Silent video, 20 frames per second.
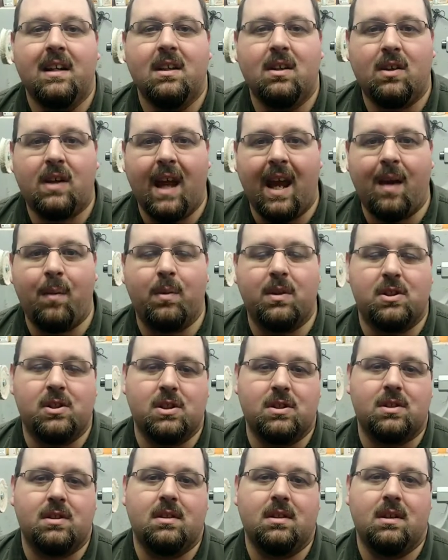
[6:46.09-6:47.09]
you can't with
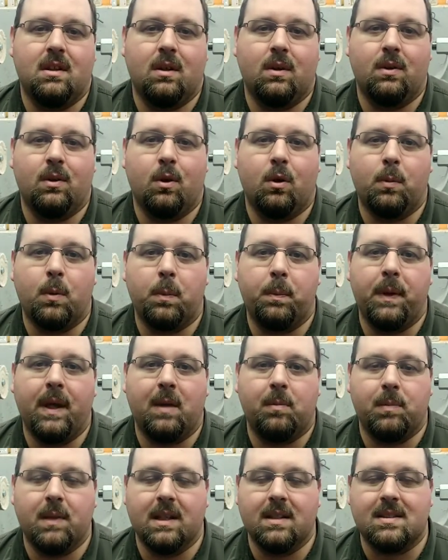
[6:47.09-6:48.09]
just, you know, normal
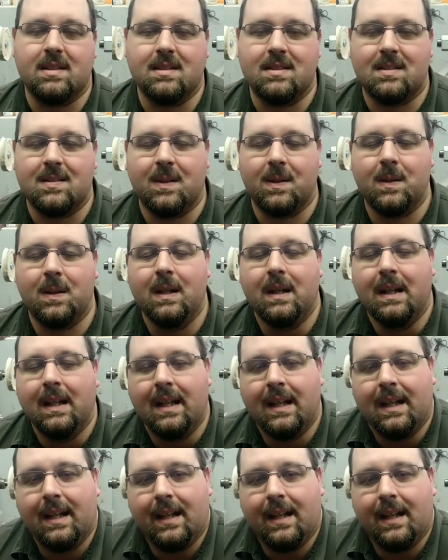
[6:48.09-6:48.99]
pigments. And so